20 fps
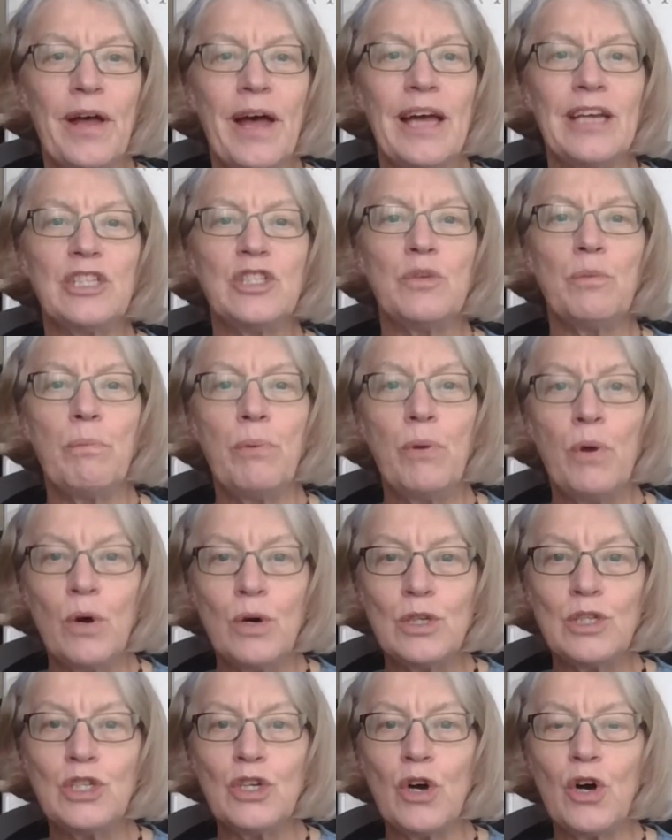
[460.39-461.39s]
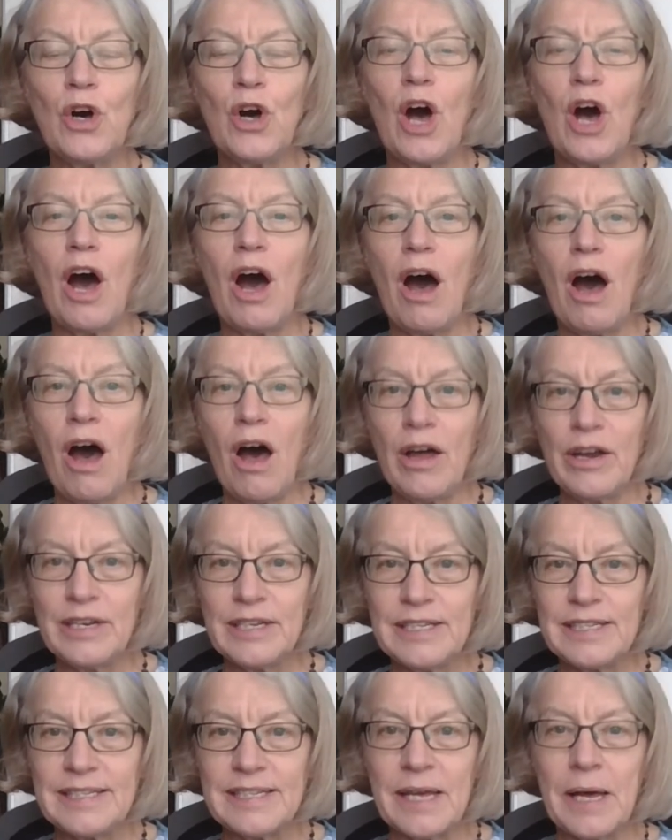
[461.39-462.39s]
And you put your
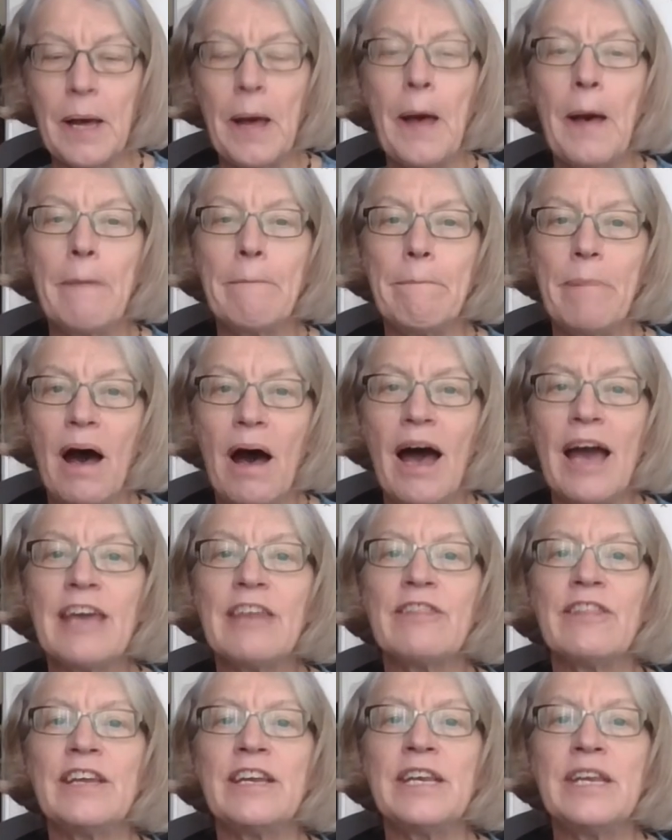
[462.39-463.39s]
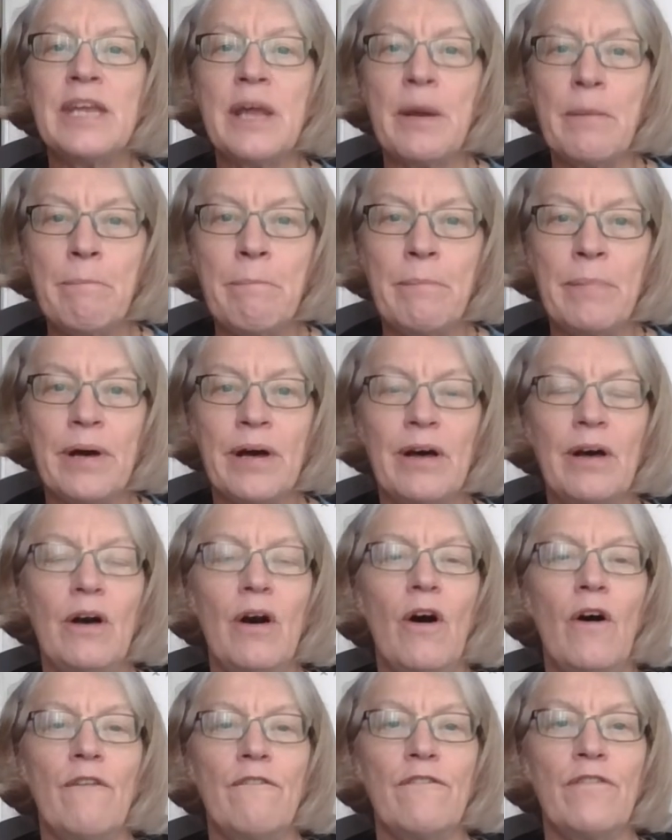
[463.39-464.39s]
answer by the number
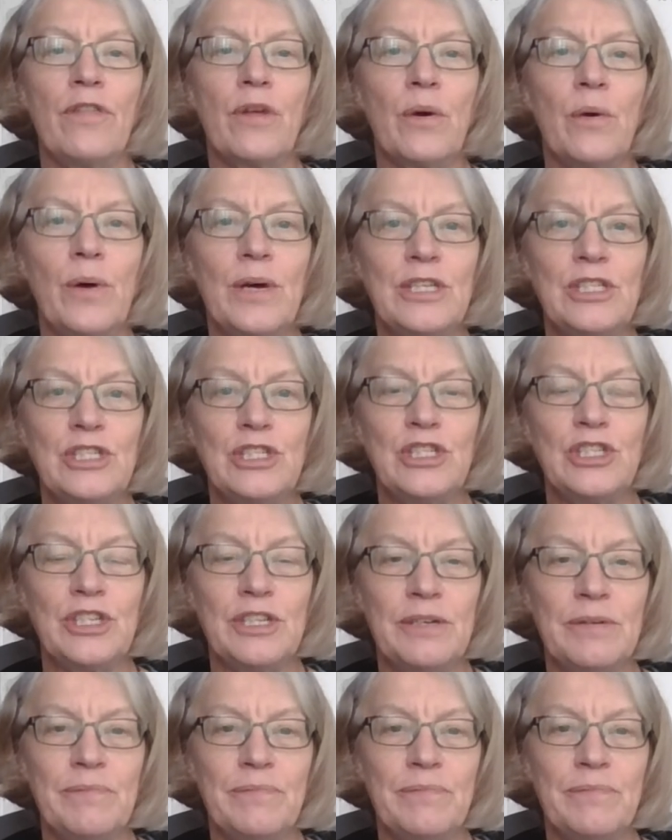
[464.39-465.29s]
of the question.